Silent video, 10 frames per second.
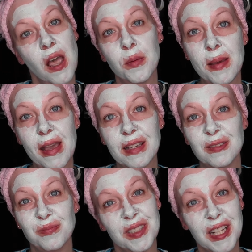I'll be back
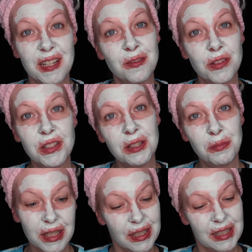in 10 to 15
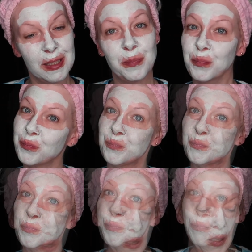minutes.
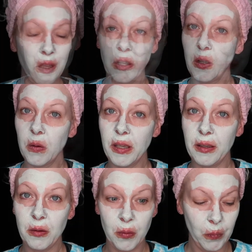
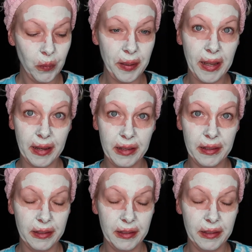Okay, we're back.